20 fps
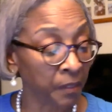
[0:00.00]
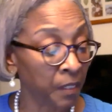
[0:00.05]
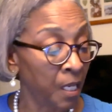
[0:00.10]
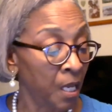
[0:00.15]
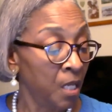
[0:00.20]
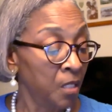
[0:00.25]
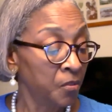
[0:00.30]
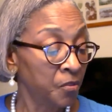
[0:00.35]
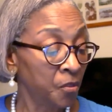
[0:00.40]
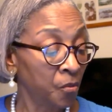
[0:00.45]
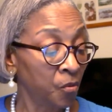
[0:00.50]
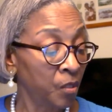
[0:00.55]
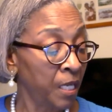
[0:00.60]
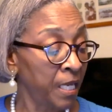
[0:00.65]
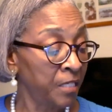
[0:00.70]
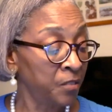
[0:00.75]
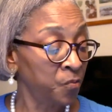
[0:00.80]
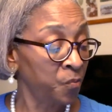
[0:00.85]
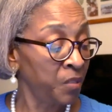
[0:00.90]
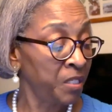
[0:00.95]
So as
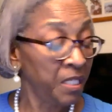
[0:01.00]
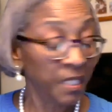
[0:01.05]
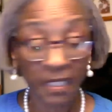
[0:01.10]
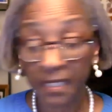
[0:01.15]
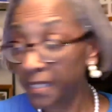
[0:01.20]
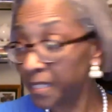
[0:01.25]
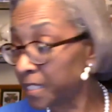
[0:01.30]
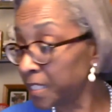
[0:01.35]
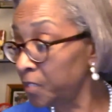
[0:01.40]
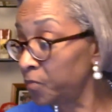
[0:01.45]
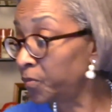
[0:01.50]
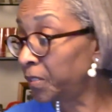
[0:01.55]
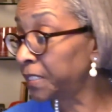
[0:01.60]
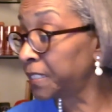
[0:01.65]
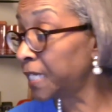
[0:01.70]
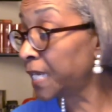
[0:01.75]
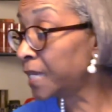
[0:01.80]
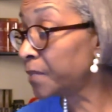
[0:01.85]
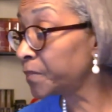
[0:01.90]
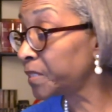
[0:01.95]
we can see, what
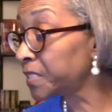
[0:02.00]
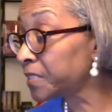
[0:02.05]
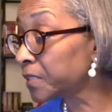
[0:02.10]
time is it?